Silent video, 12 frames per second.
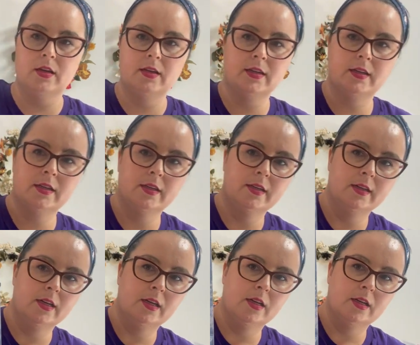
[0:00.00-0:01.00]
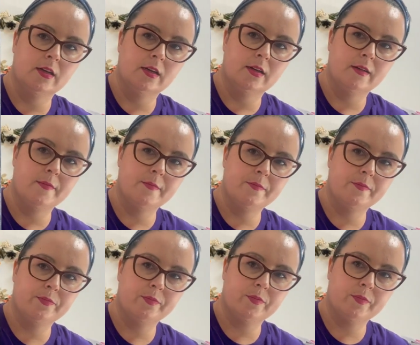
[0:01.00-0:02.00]

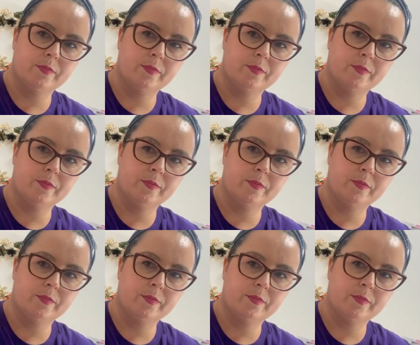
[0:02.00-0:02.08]
Nothing is said.